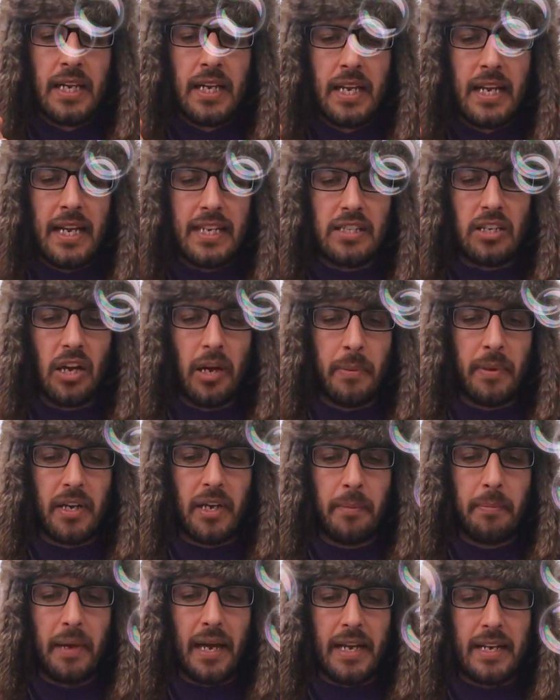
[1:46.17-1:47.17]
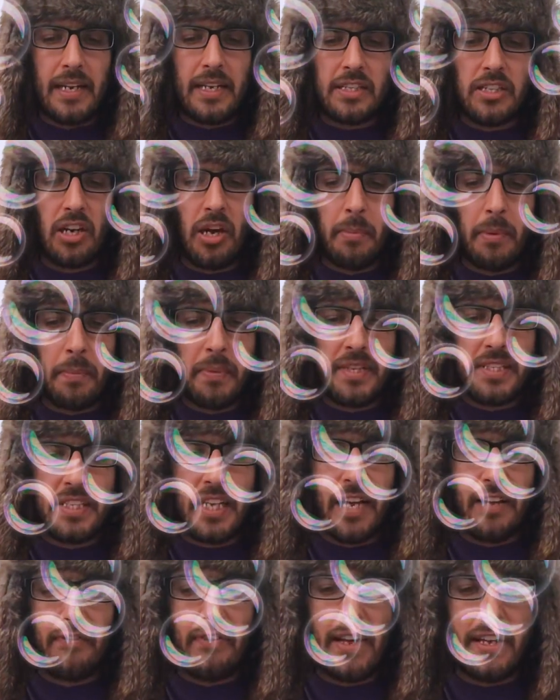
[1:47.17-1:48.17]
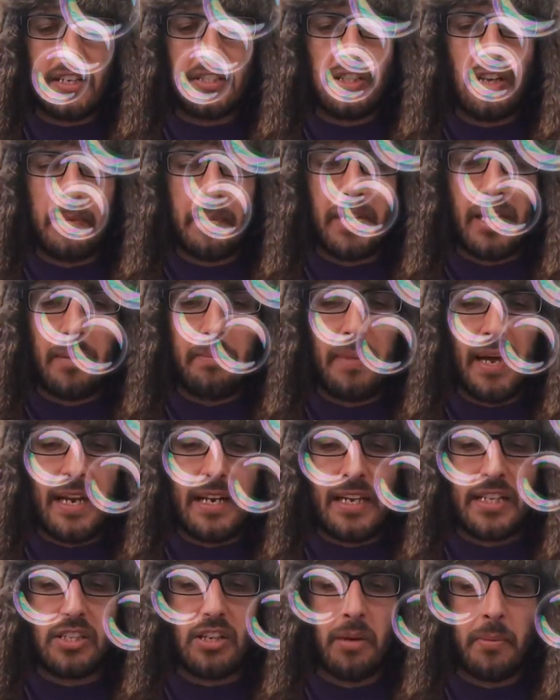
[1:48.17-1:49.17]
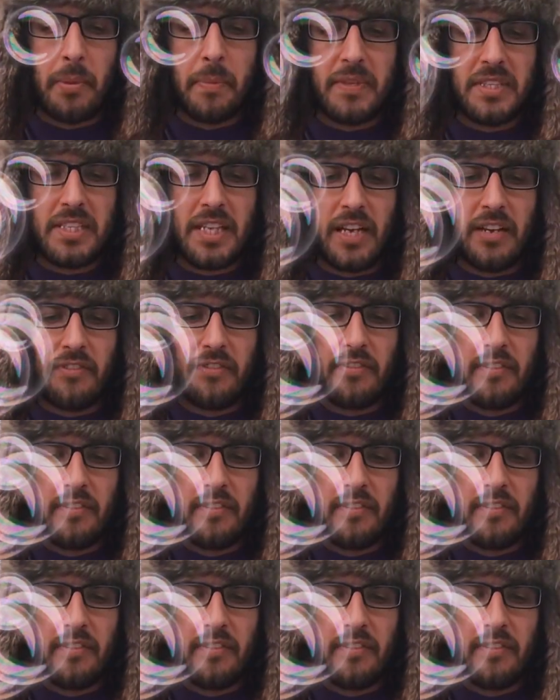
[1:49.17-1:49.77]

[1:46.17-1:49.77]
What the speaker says: Let Tiber come back, let Tiber be safe, let Tiber come back, let Tiber be safe.